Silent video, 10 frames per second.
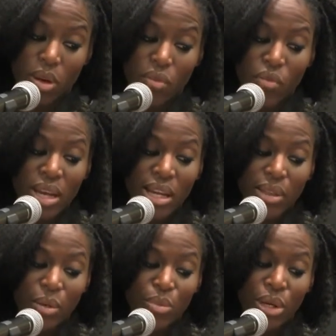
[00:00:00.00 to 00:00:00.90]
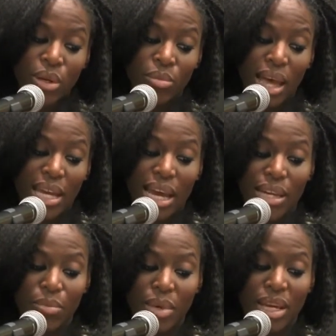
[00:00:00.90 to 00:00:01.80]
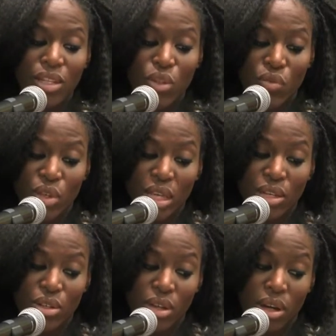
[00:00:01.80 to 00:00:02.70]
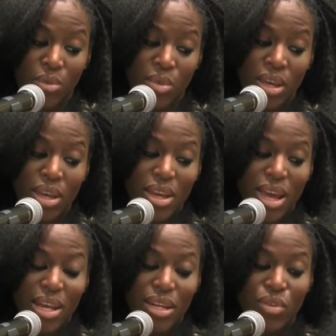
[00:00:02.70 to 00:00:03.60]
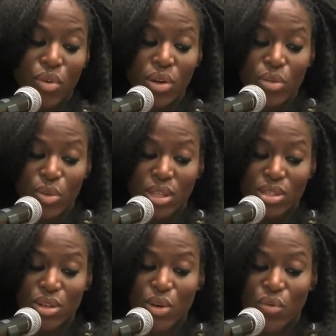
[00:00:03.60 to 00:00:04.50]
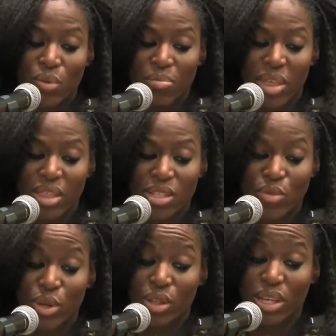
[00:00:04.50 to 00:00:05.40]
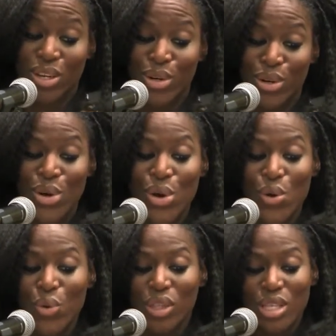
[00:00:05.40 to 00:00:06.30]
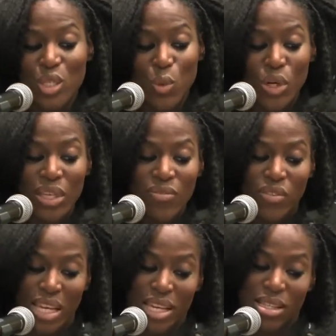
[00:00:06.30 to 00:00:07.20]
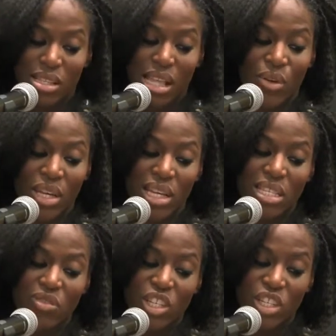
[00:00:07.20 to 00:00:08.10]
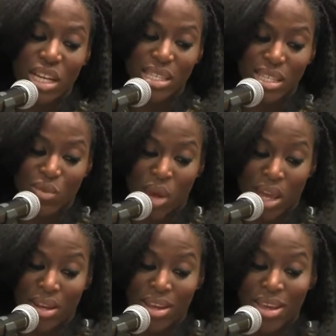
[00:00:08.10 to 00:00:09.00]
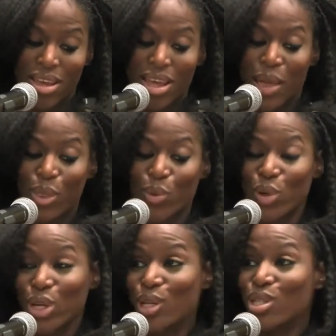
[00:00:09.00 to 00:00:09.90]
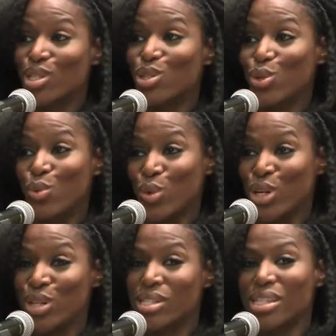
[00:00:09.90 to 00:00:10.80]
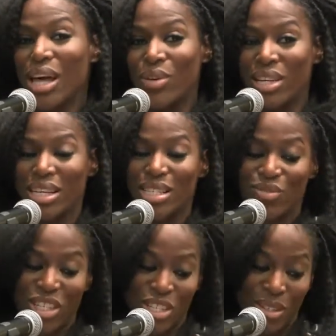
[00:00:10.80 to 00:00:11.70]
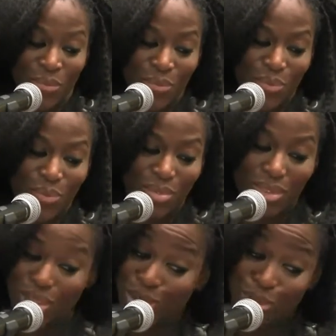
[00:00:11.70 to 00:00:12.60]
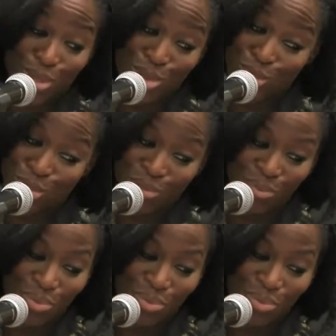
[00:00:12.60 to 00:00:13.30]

A friend at the Brigham had had him paged over the intercom, and he'd run through the snow from Beth Israel here, with the swirling flakes clouding his vision as he ran, and the words, two words, clouding his vision. Too soon.